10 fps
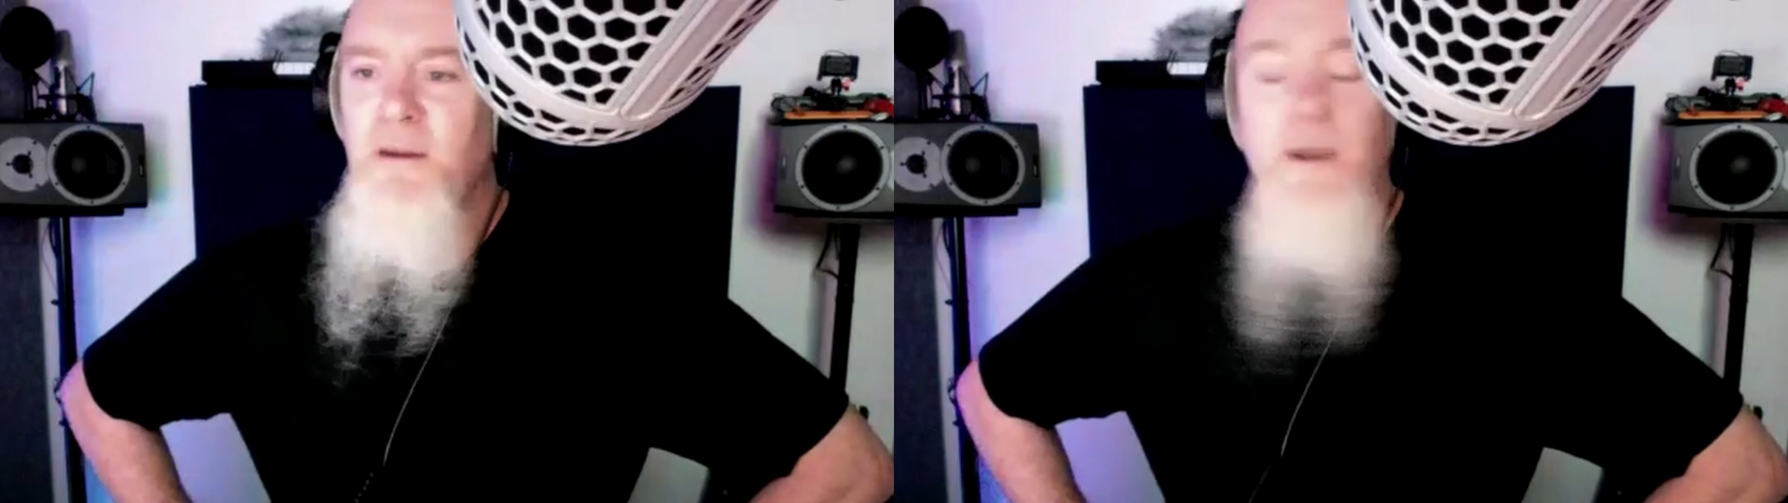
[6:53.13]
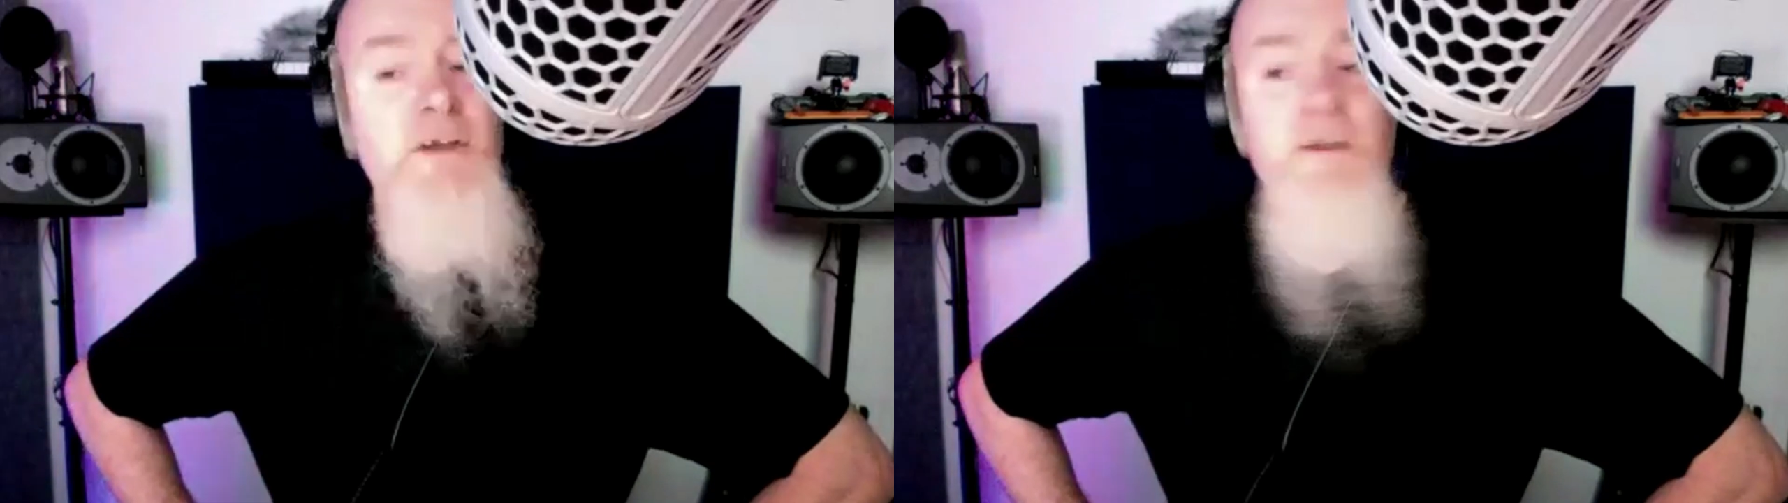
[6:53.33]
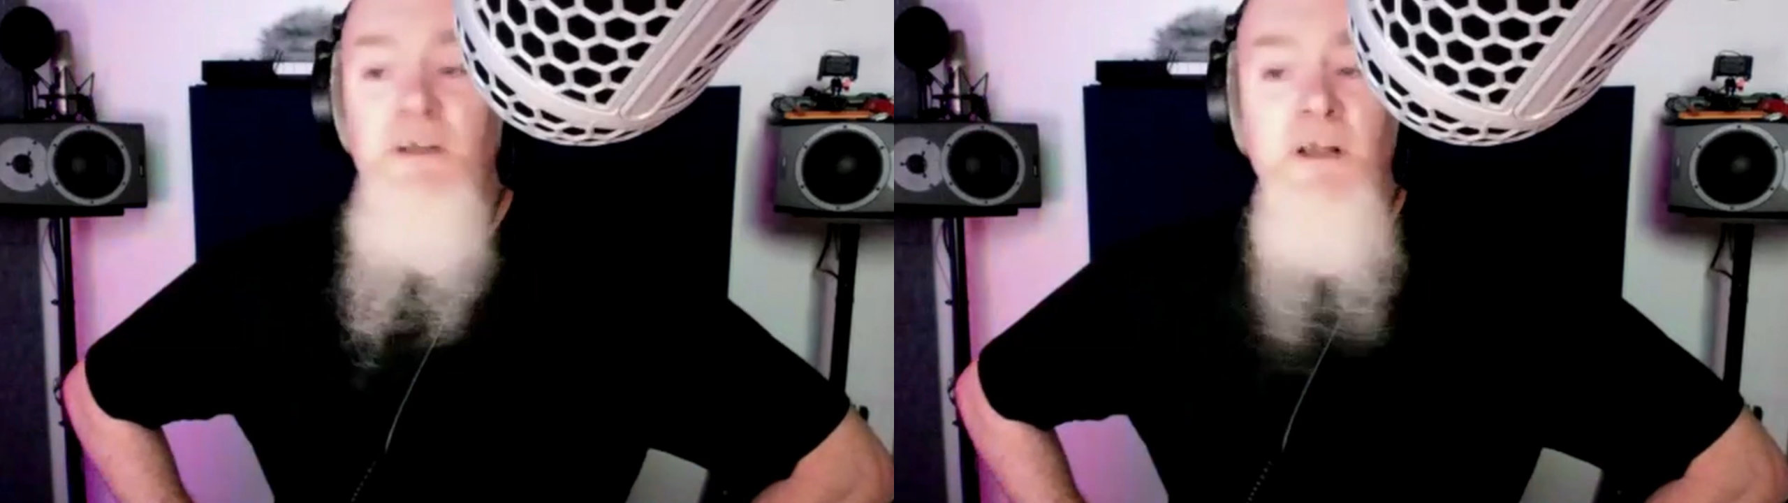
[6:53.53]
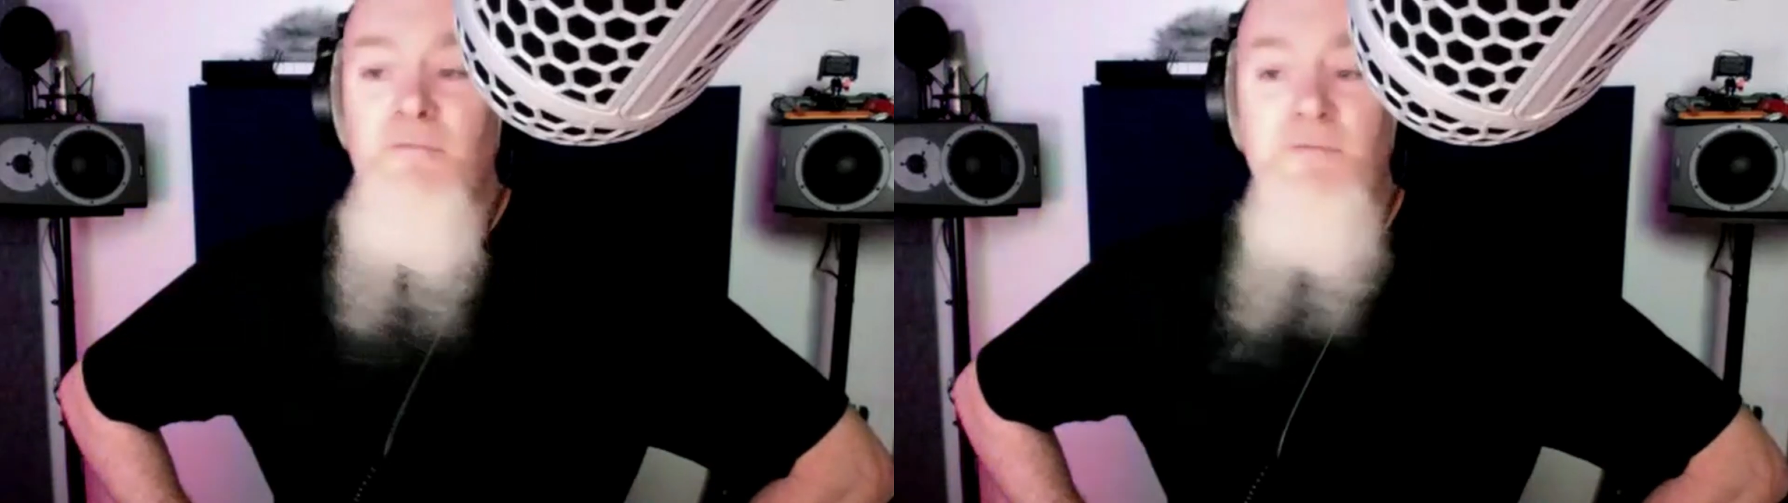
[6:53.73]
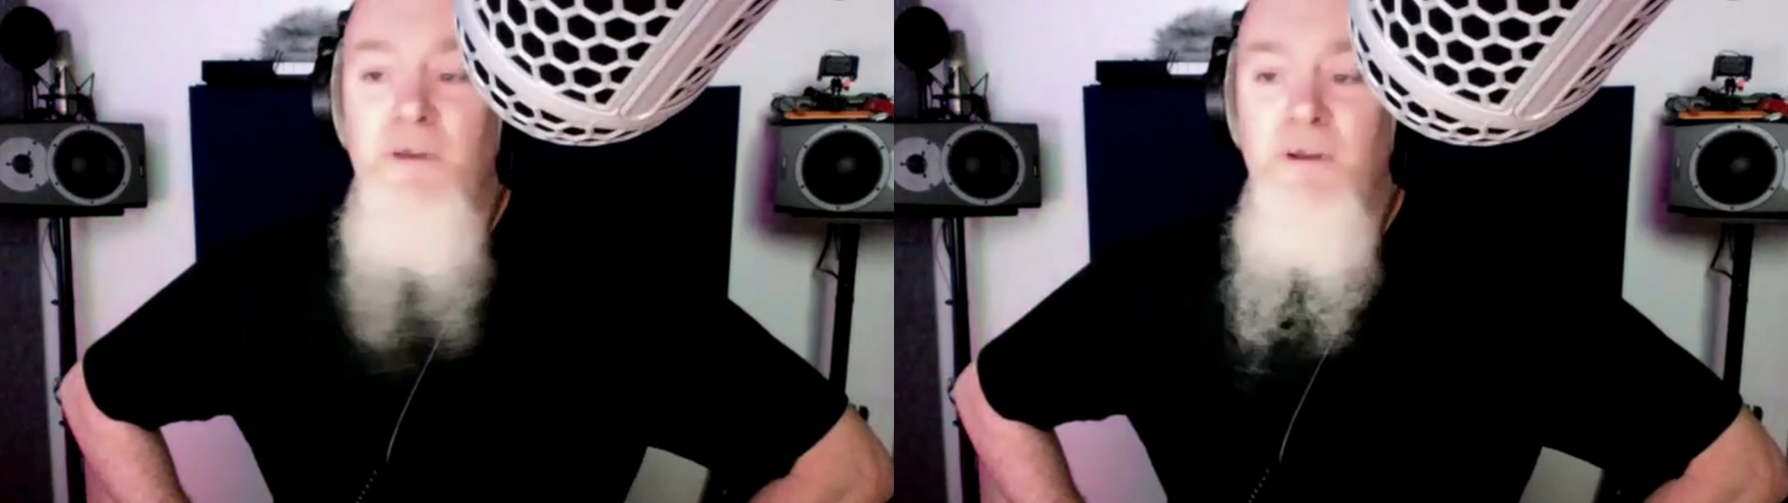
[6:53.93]
I just
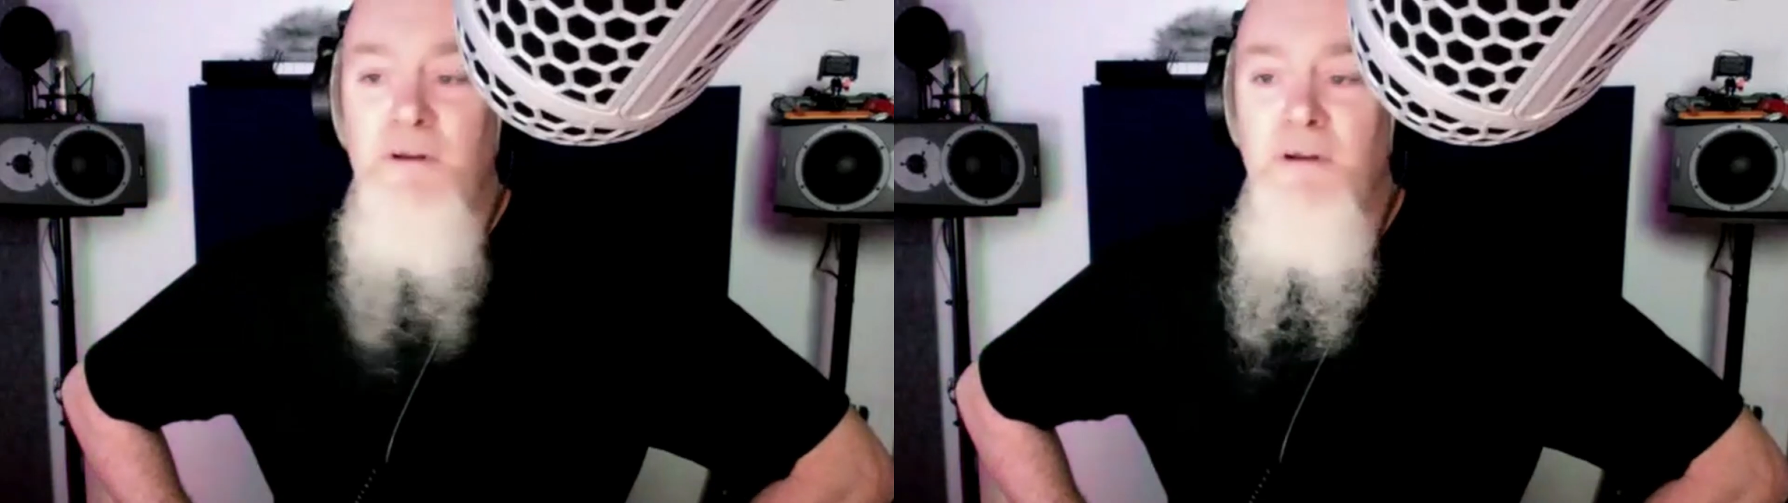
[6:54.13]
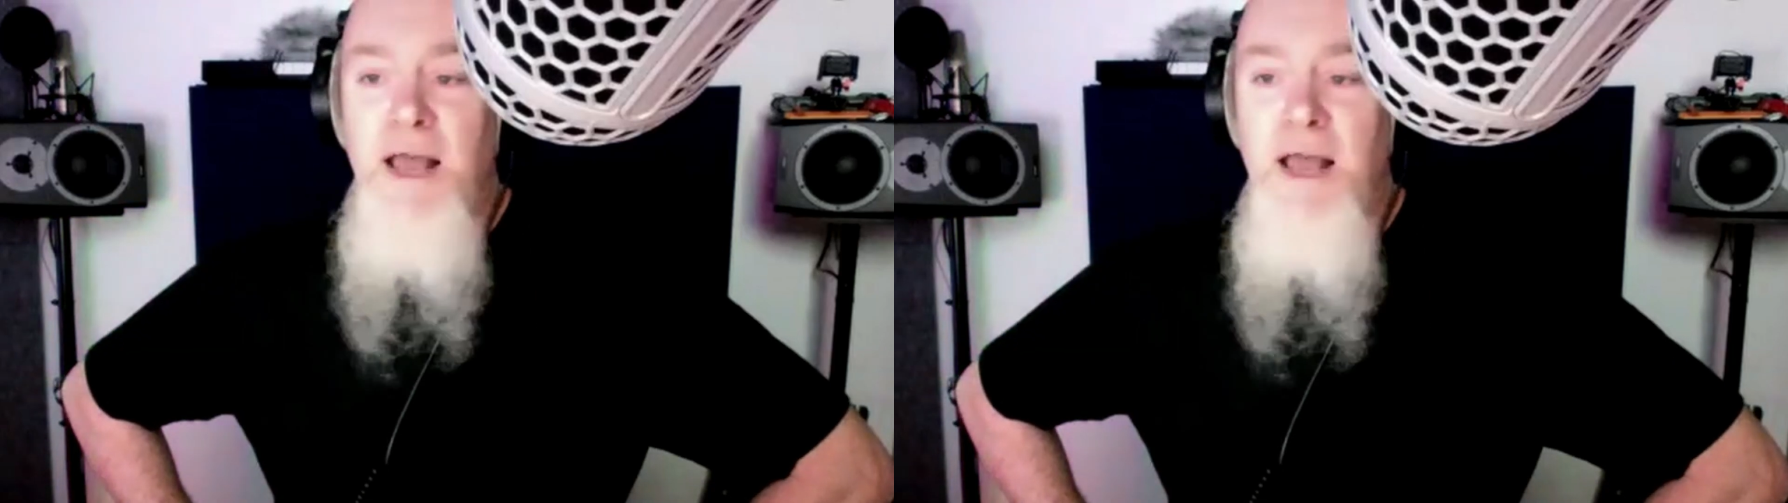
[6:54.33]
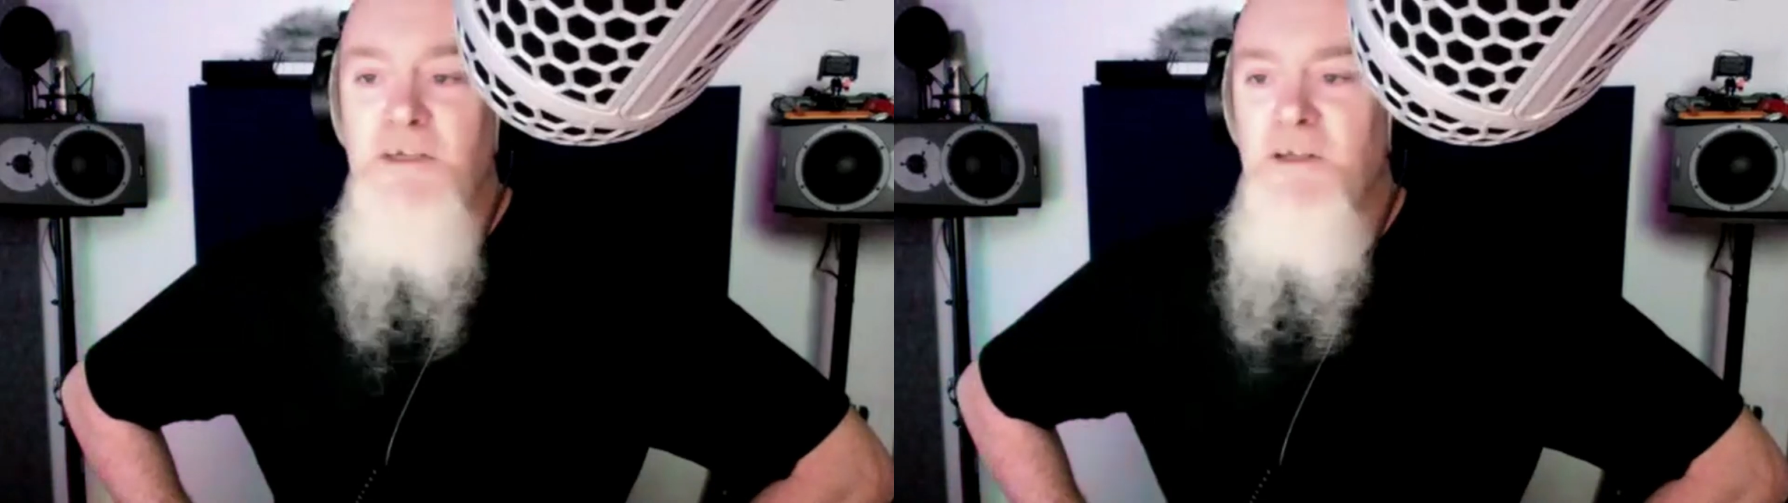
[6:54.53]
lived at Nats.